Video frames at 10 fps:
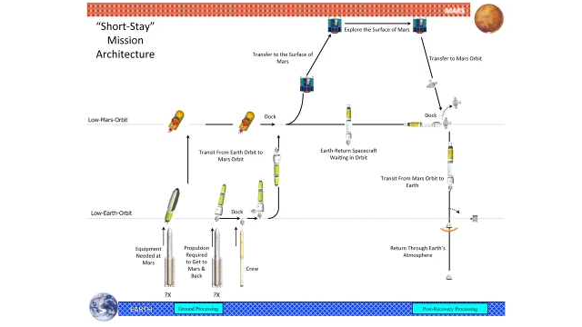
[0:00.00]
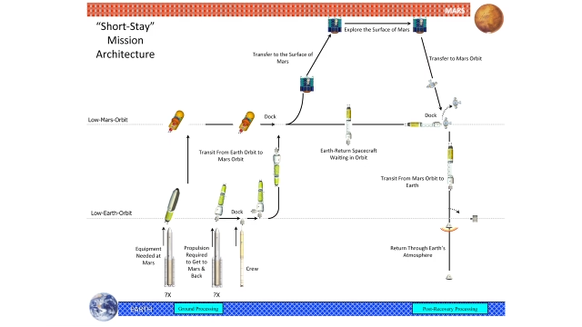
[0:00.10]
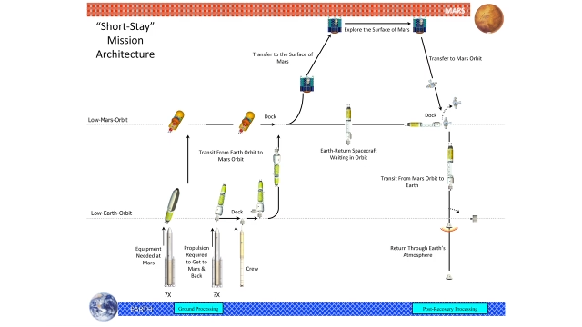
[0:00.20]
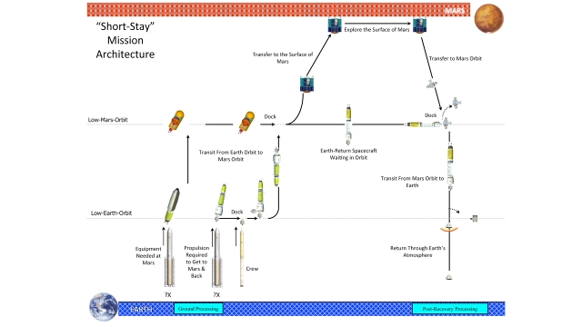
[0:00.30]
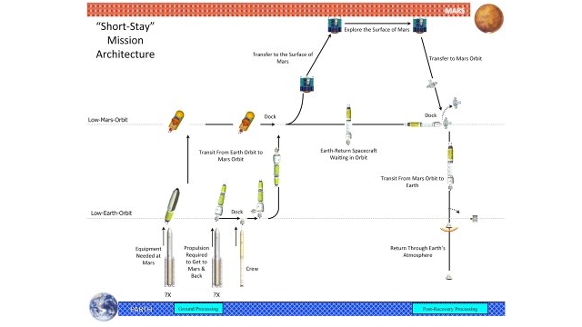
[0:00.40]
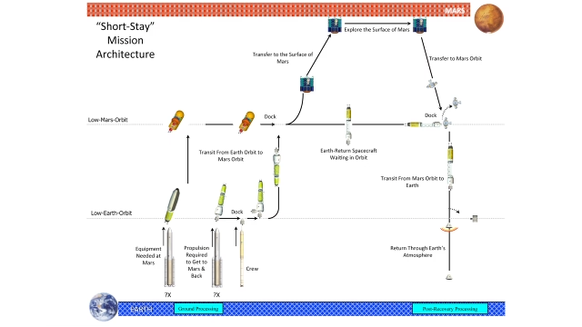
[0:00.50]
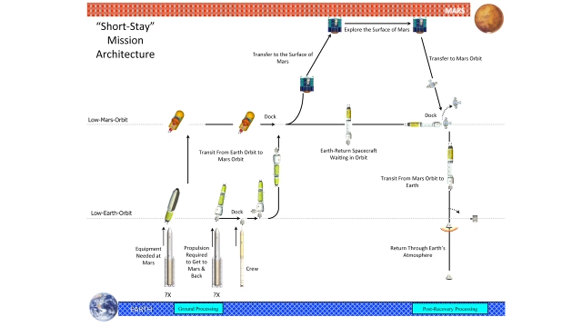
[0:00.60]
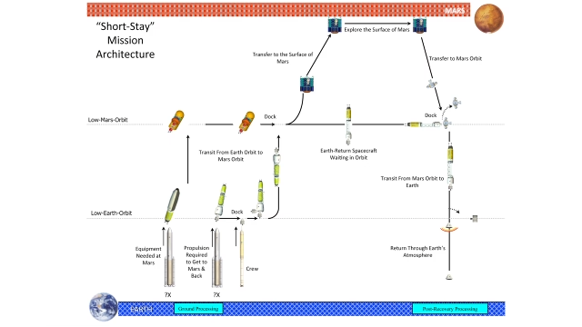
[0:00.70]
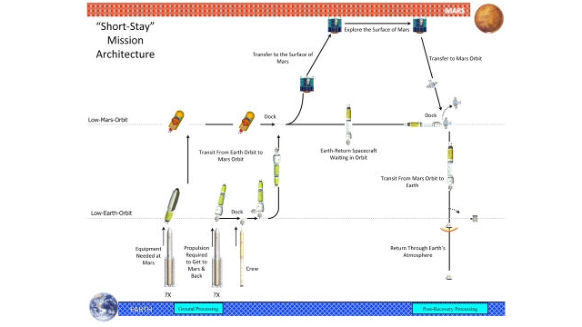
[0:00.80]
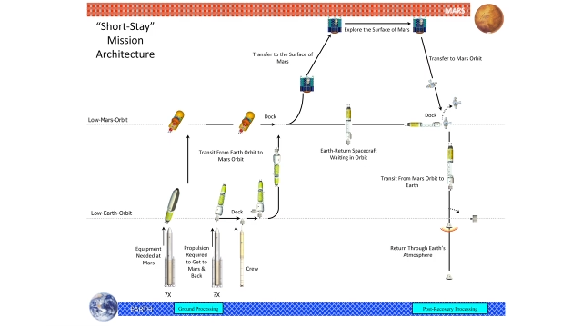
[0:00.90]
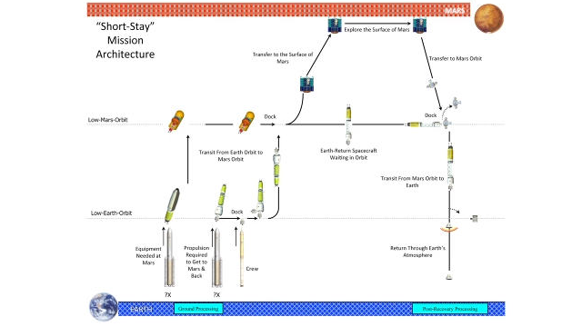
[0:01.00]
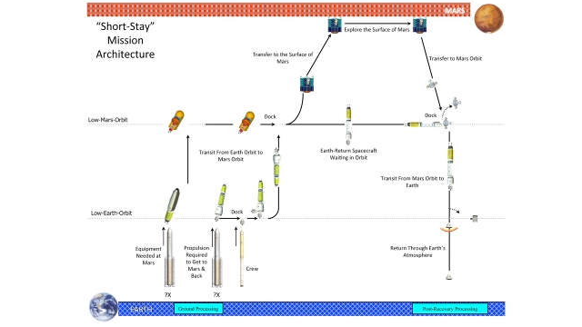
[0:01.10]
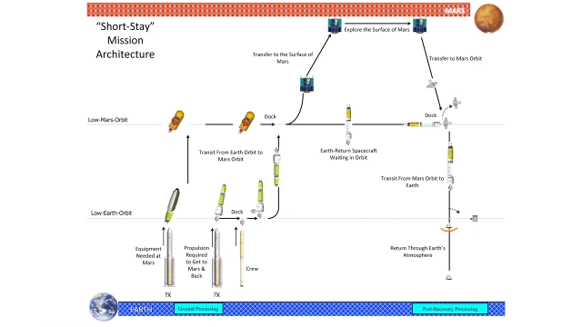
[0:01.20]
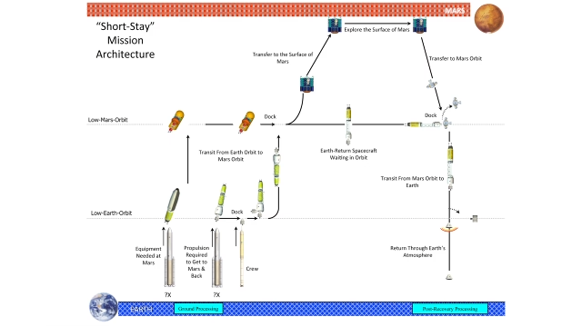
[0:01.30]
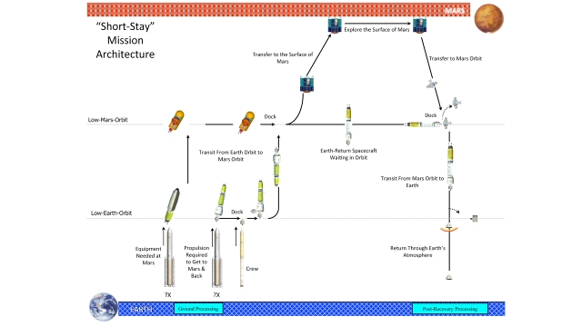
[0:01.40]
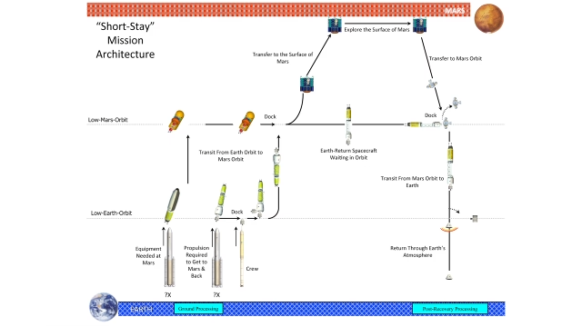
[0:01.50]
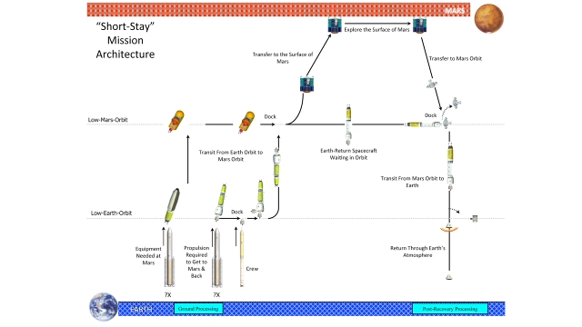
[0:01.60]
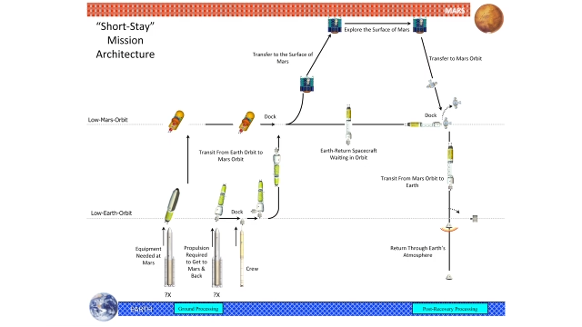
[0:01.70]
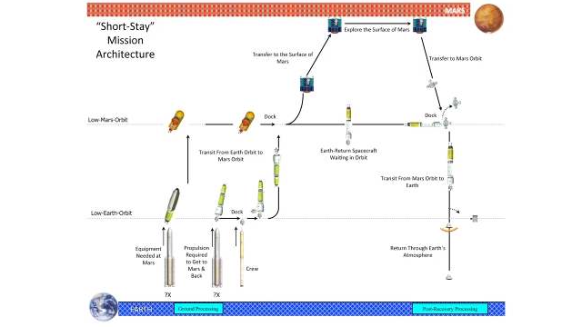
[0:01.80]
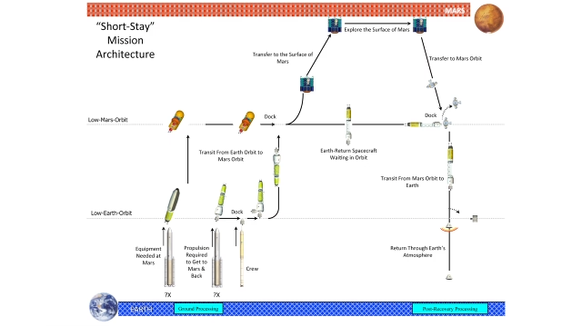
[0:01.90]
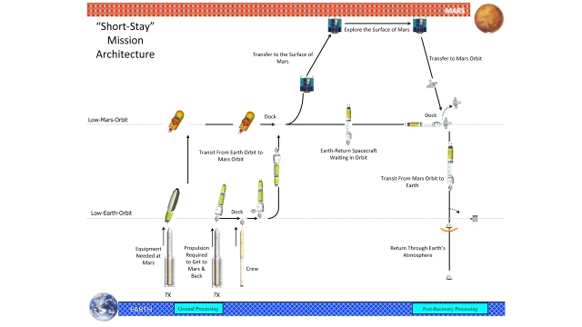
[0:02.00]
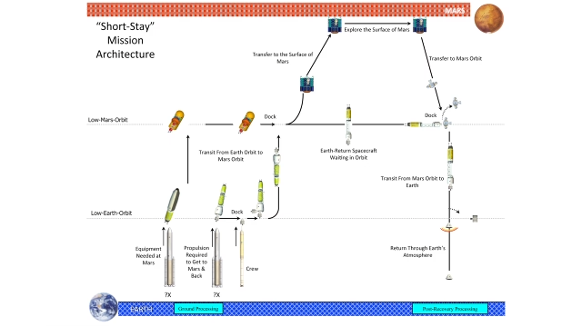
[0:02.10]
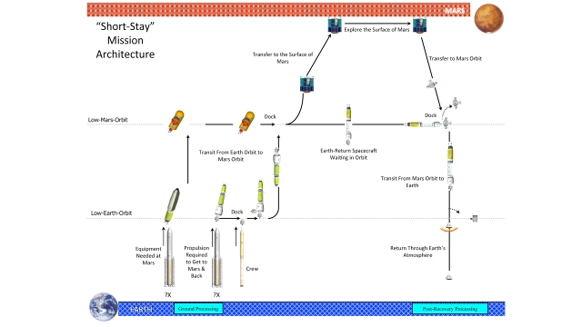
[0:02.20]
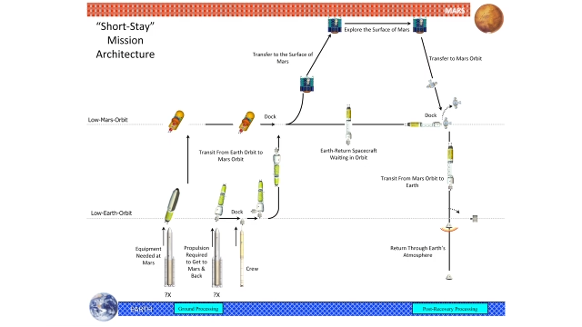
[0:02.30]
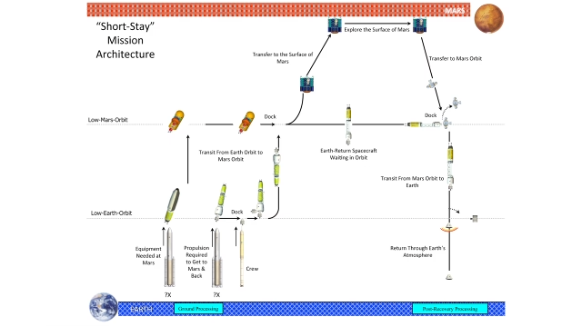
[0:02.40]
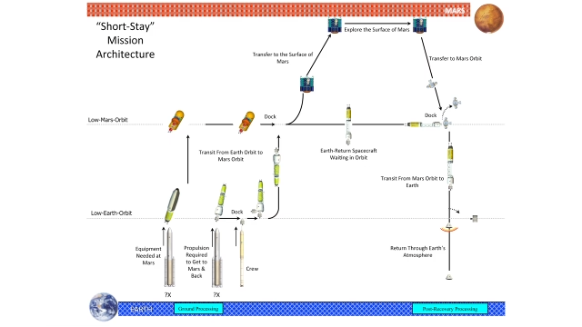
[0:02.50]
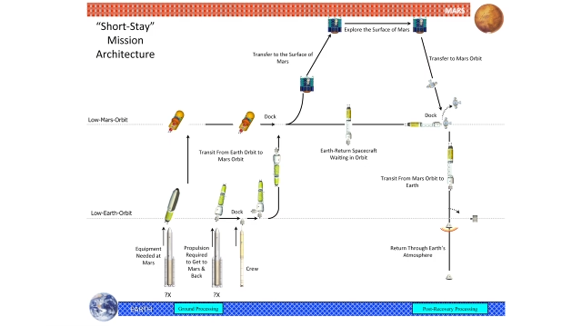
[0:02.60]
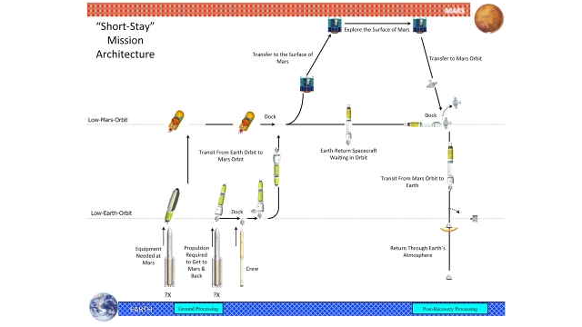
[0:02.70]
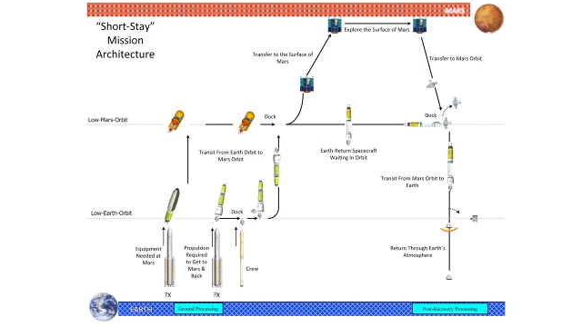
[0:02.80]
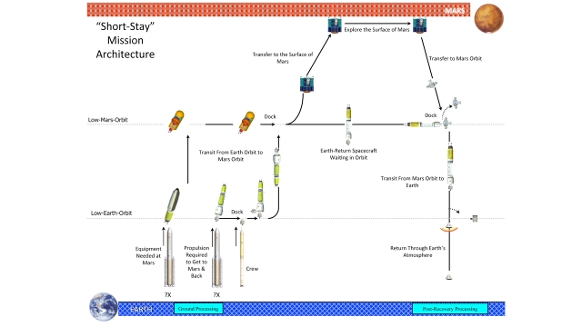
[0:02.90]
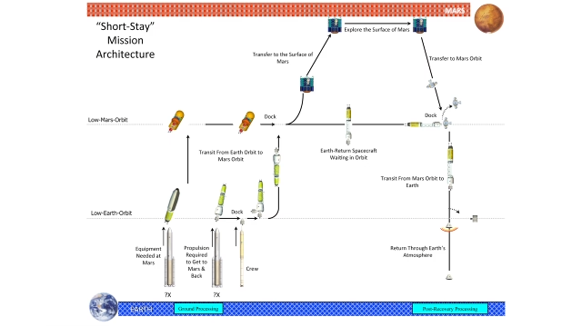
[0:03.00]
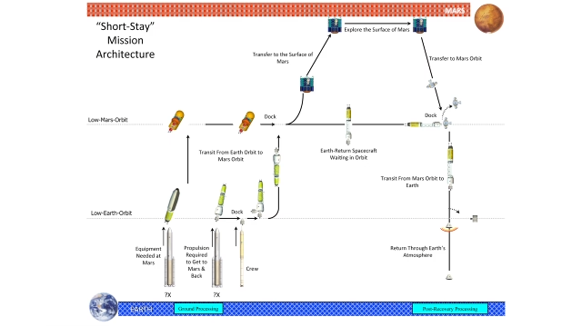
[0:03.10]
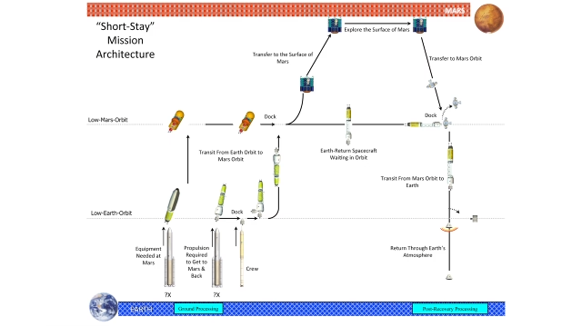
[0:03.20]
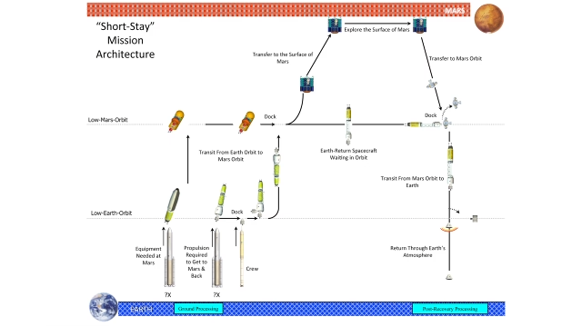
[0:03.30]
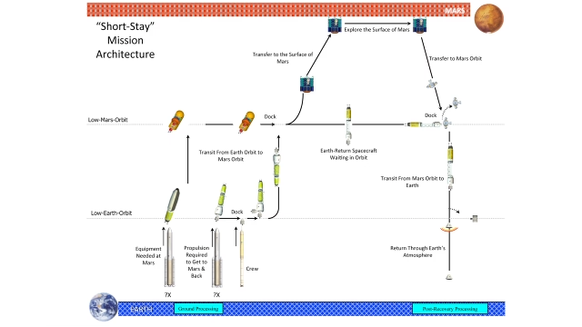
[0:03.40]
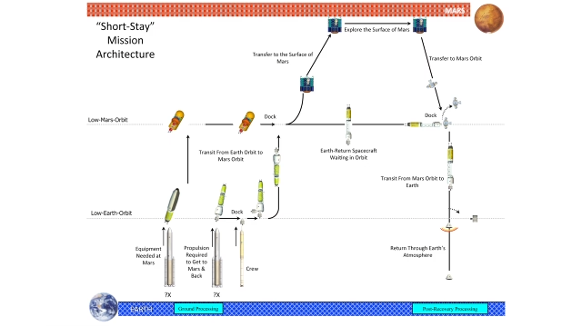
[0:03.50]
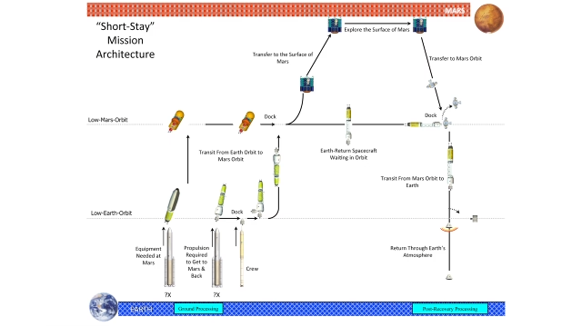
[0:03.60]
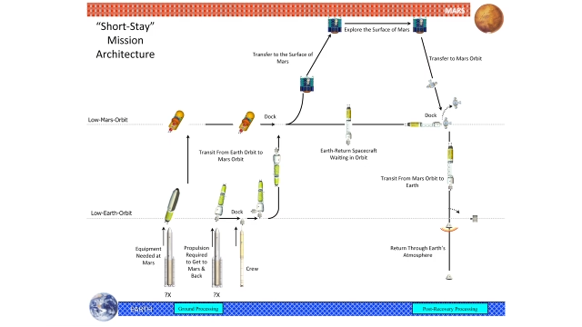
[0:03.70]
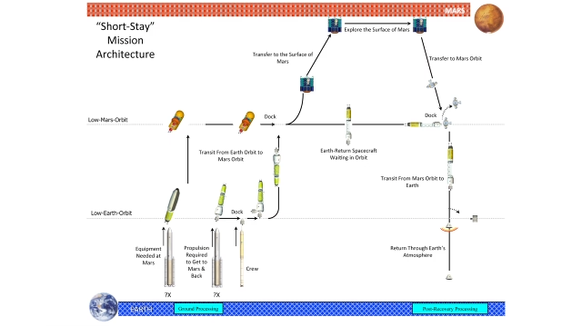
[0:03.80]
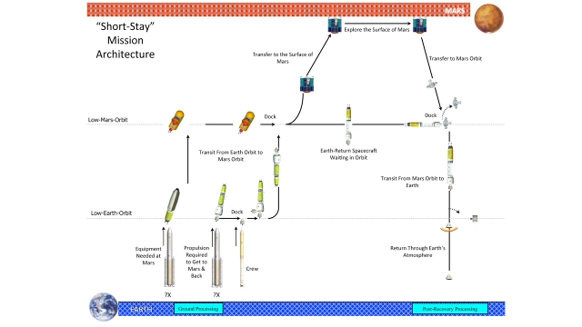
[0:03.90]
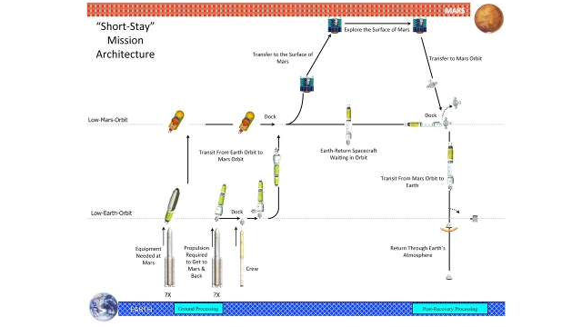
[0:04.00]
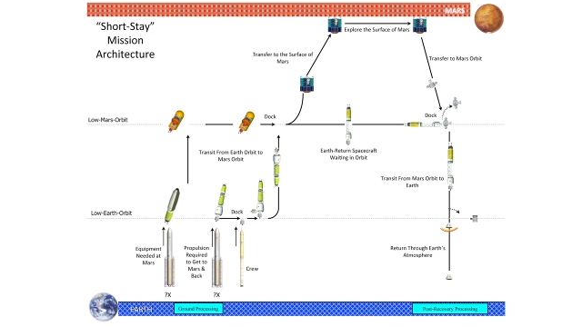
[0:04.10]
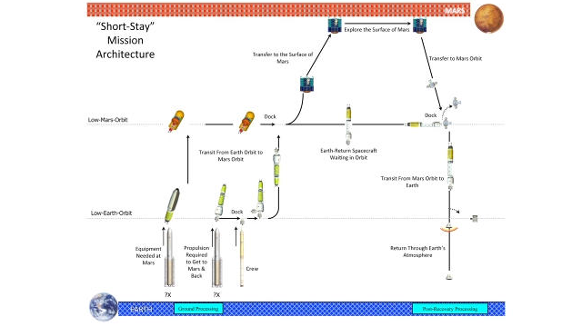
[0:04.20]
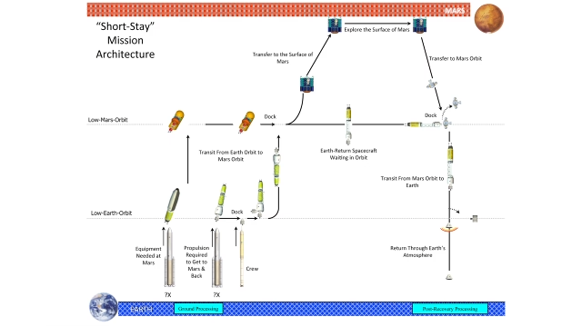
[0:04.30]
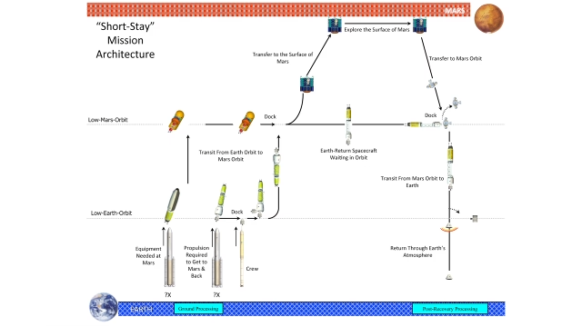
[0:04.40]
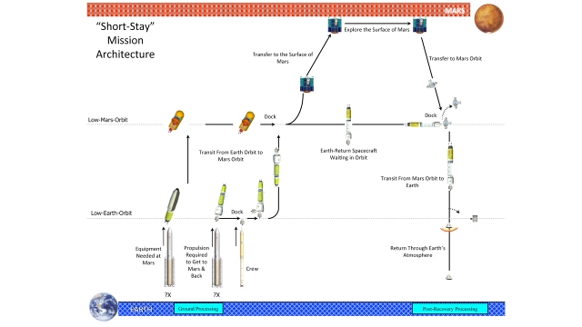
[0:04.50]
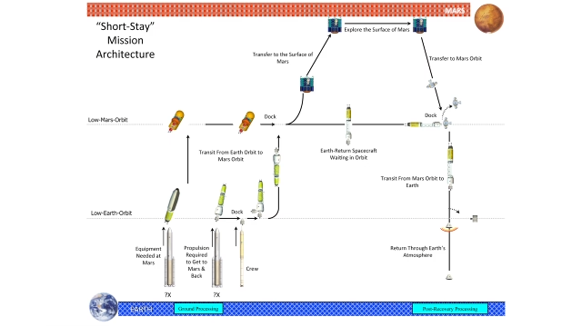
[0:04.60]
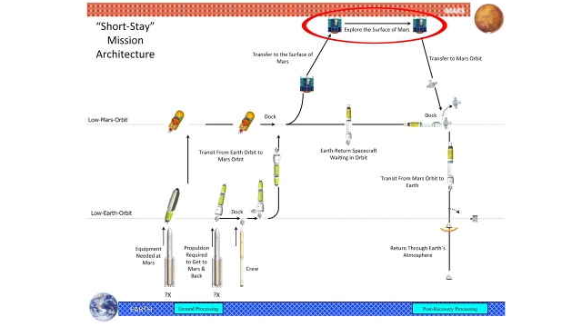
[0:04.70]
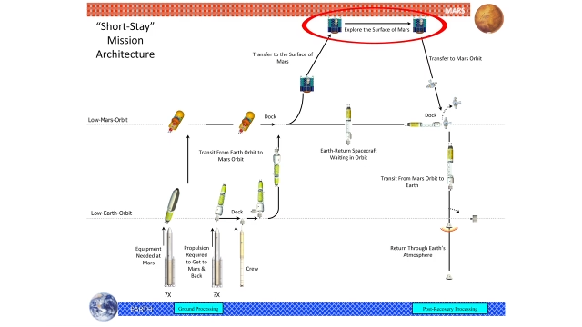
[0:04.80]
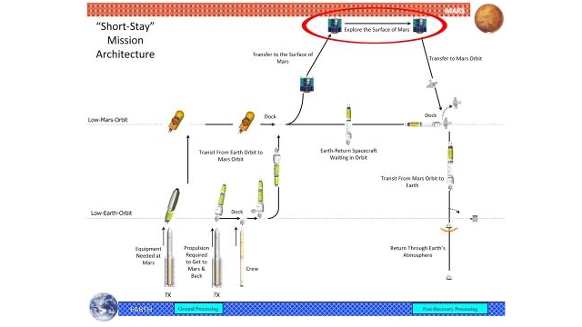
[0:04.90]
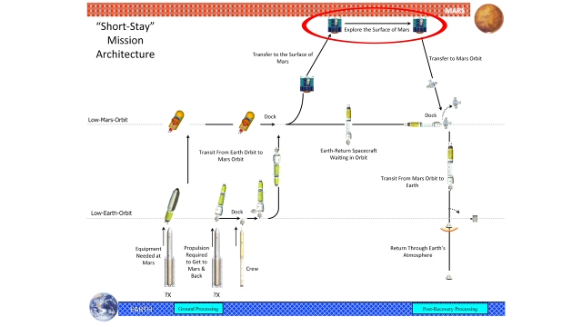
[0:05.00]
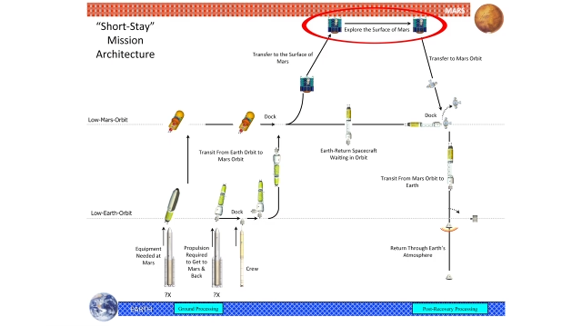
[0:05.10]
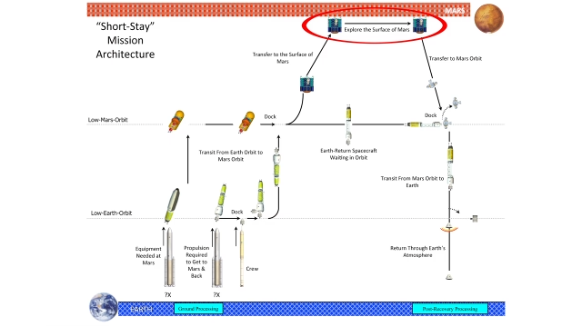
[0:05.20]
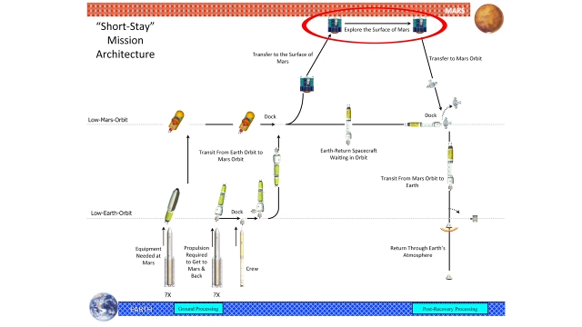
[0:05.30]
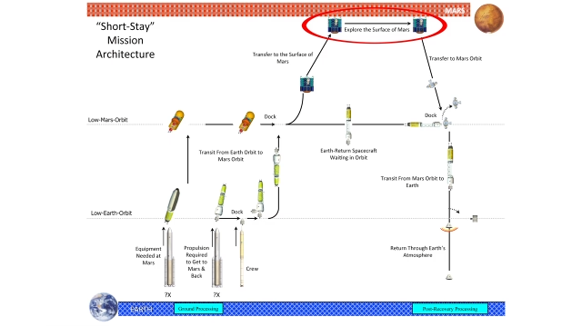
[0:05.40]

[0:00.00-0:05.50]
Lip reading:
(no speaker visible)